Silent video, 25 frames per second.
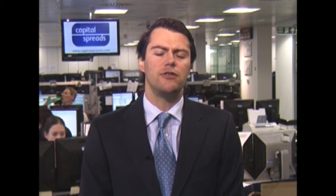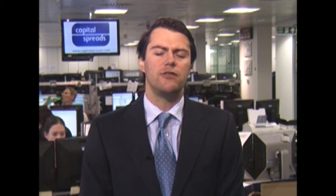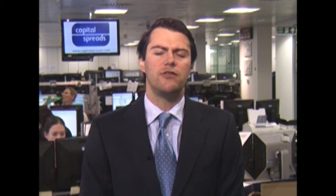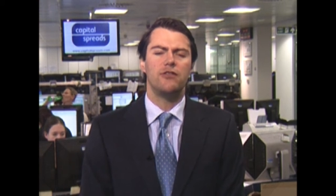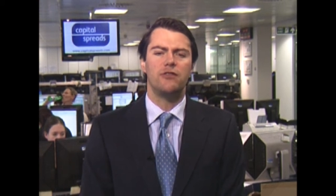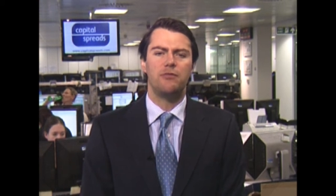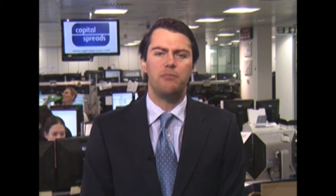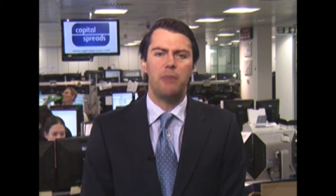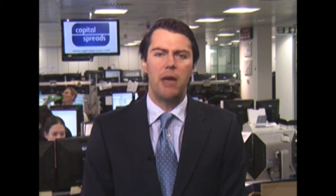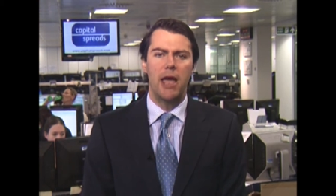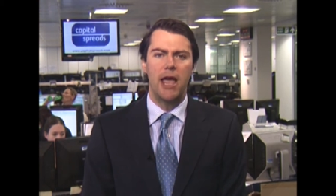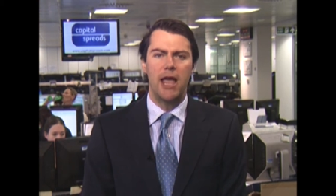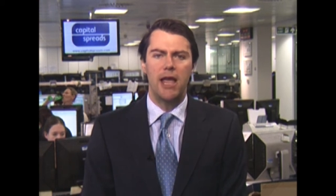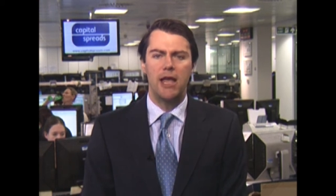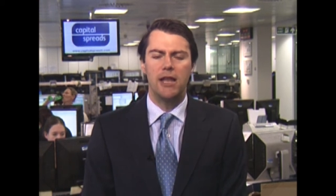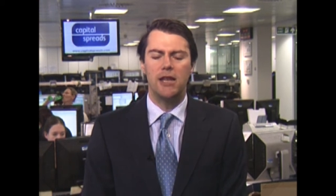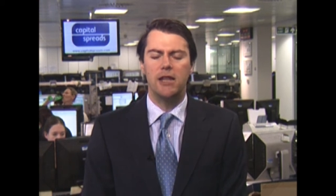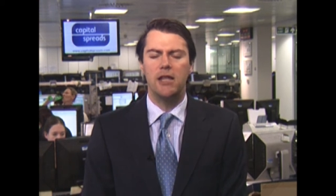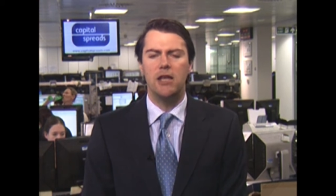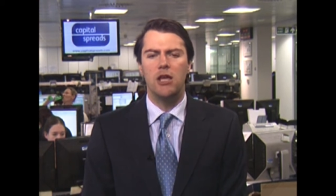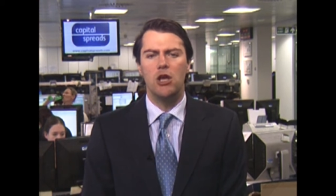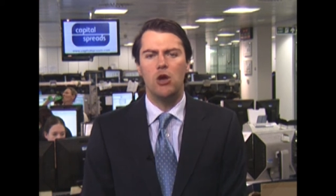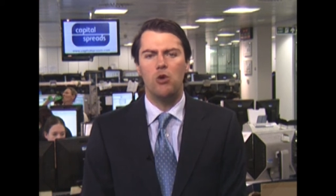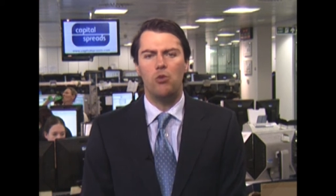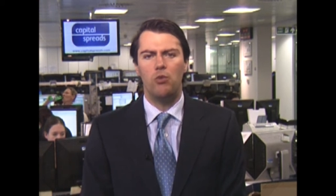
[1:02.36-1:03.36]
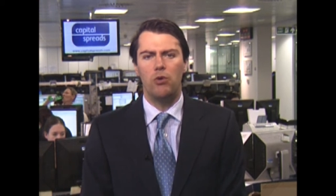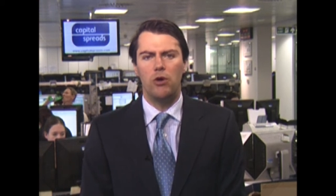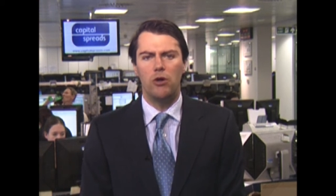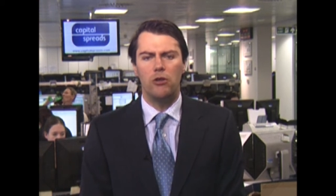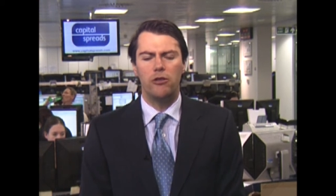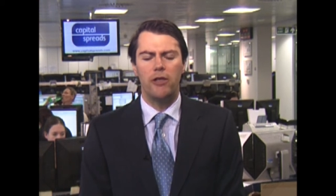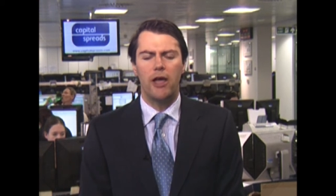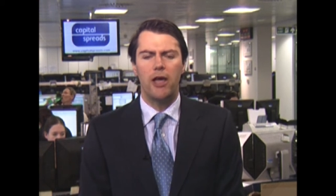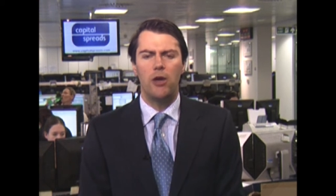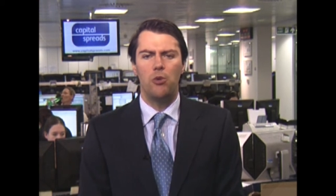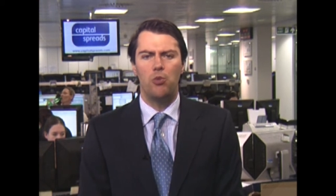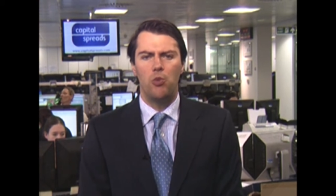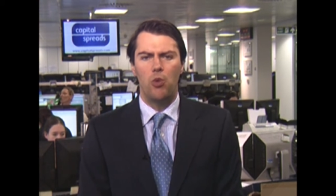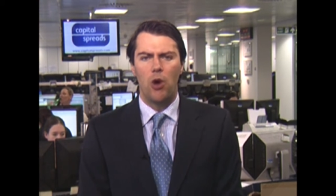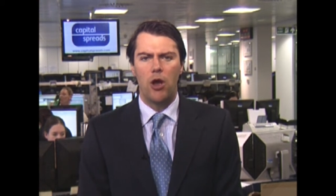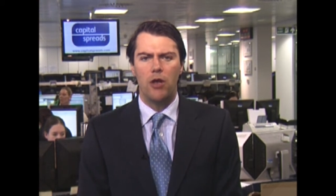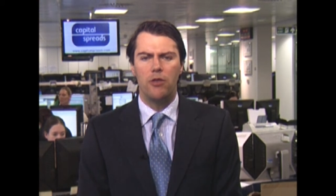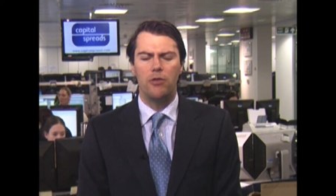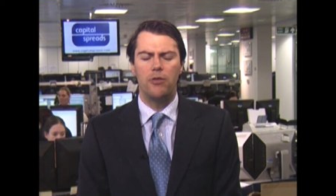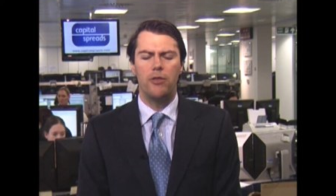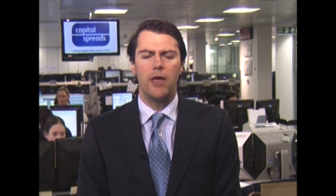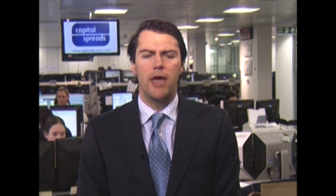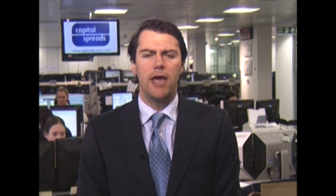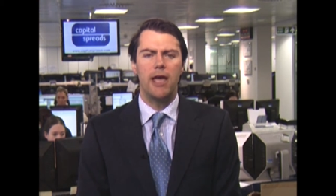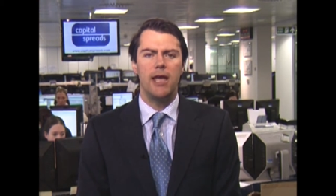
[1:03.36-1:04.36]
Spain. Will they,
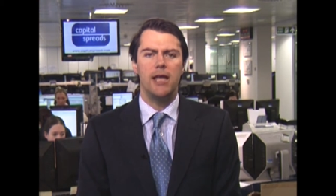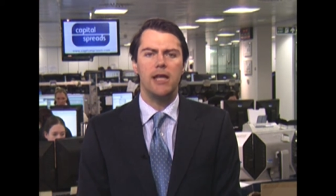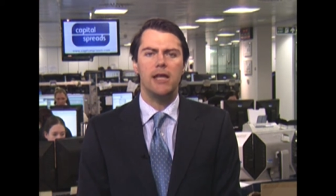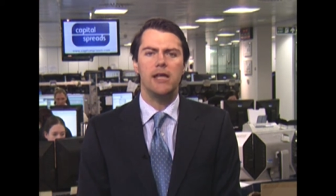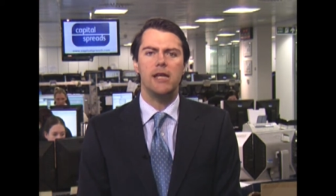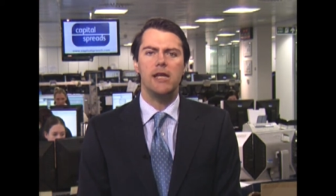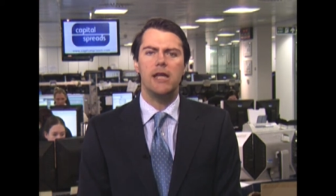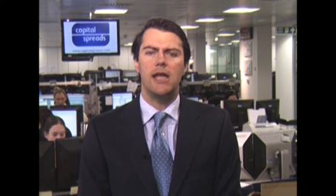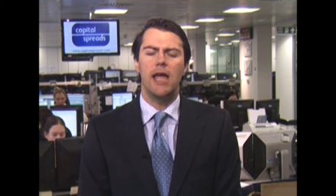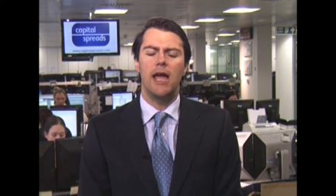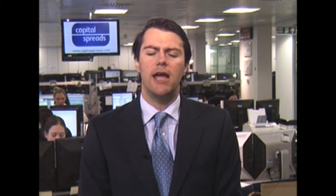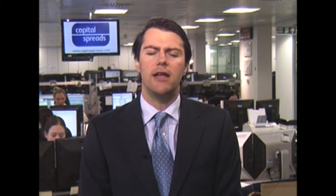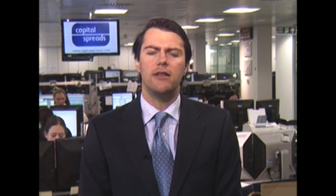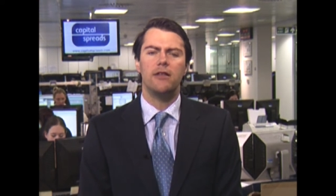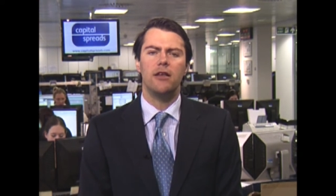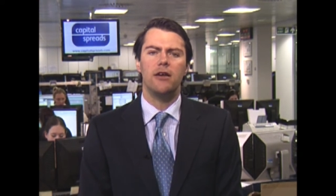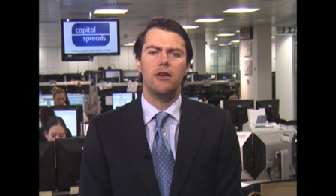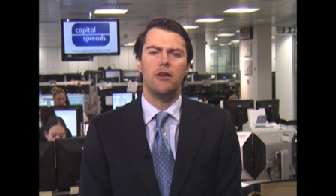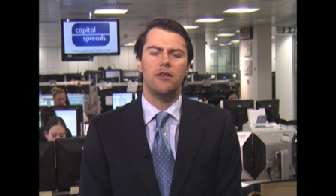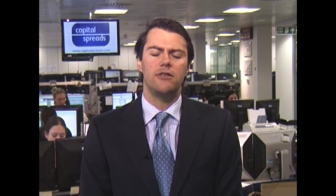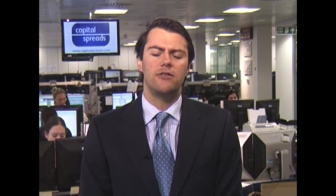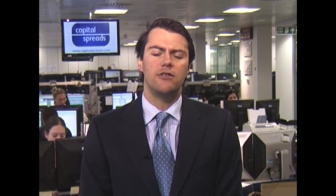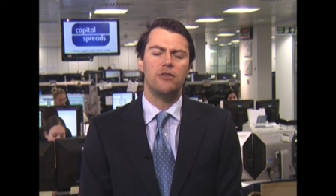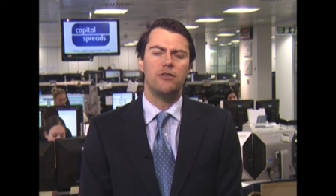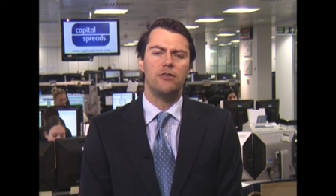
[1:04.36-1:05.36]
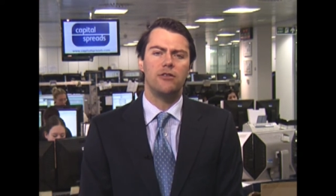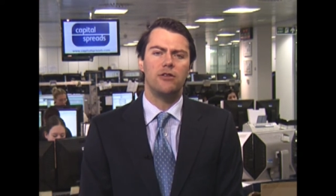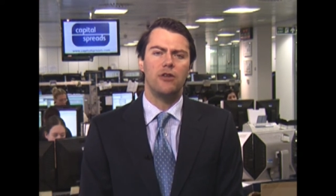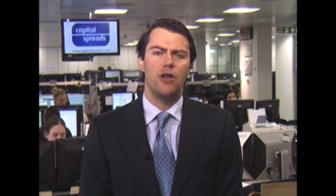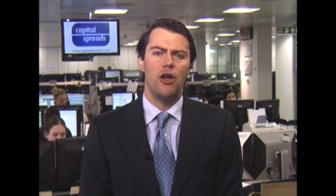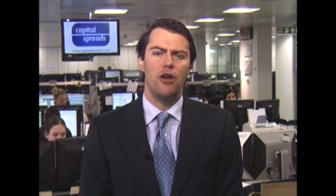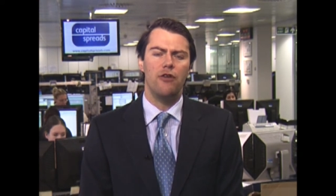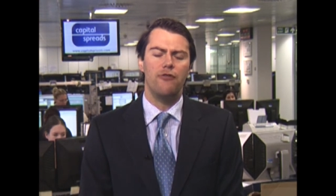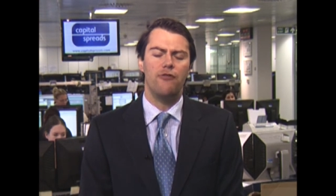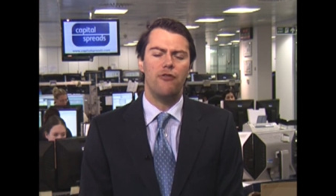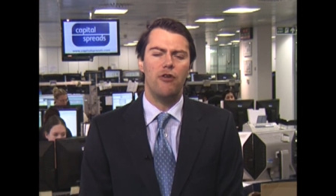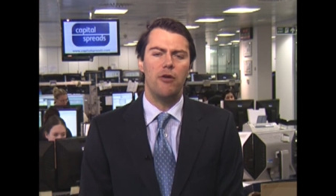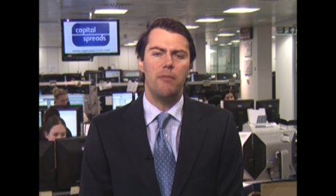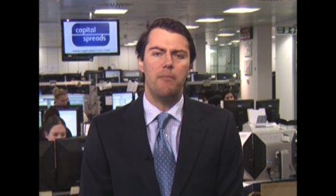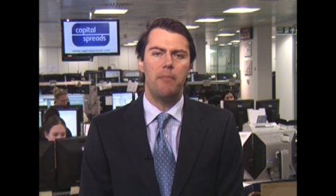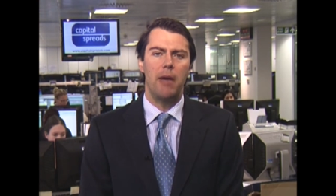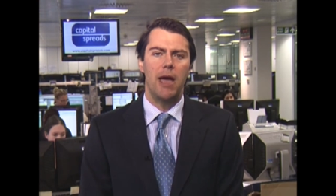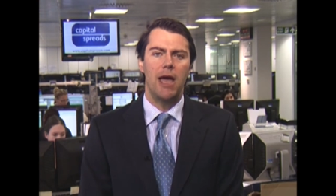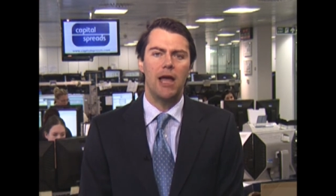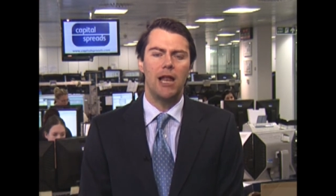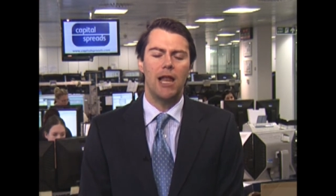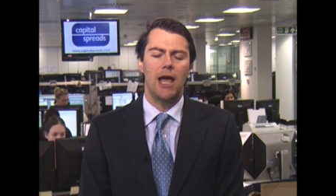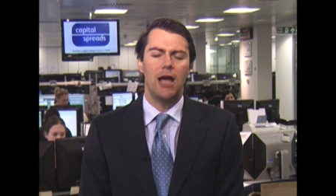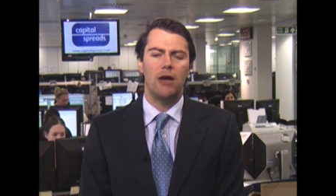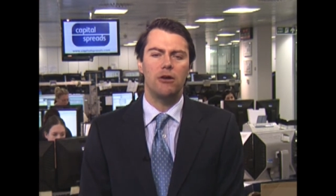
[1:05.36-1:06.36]
won't they go for a
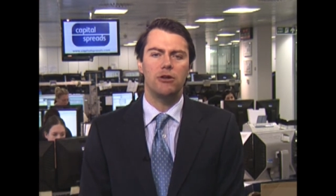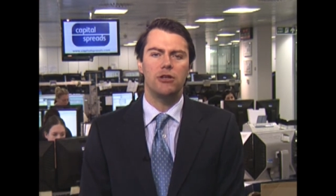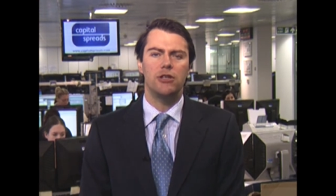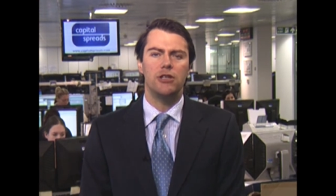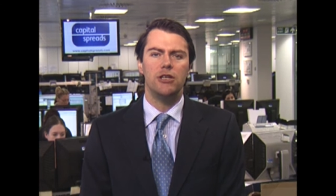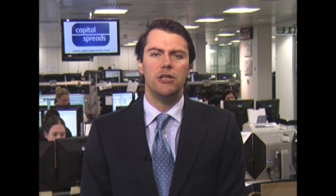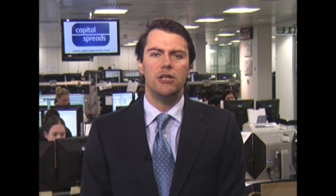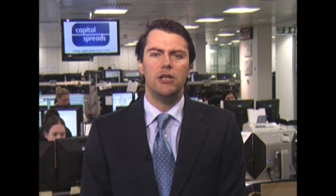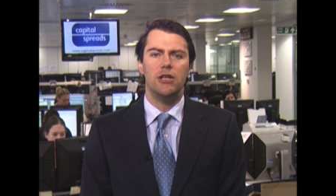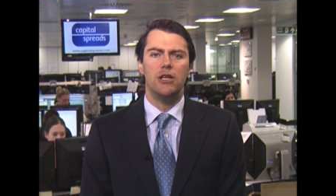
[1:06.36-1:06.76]
bailout?